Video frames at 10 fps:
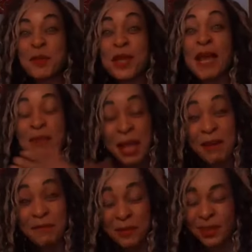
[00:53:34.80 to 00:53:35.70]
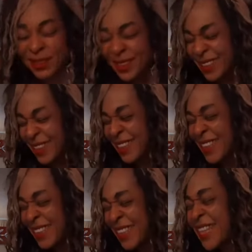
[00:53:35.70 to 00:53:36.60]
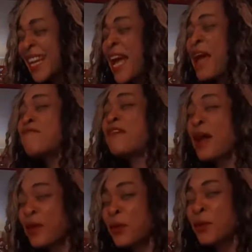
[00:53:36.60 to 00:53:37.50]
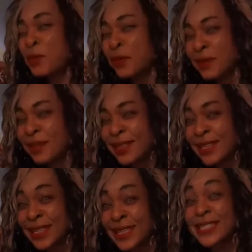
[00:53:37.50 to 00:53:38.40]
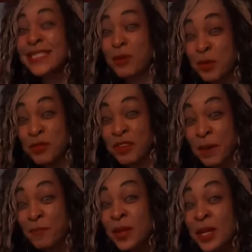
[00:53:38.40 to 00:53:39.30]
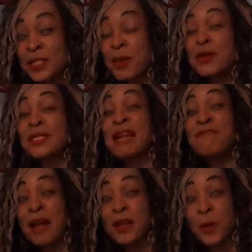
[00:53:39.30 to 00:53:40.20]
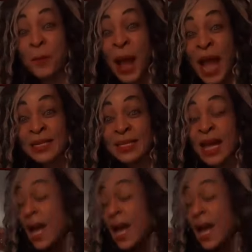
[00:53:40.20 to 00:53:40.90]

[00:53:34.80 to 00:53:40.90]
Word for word: To me, a, a, a vacuum is a Hoover. So when you said vacuum bags,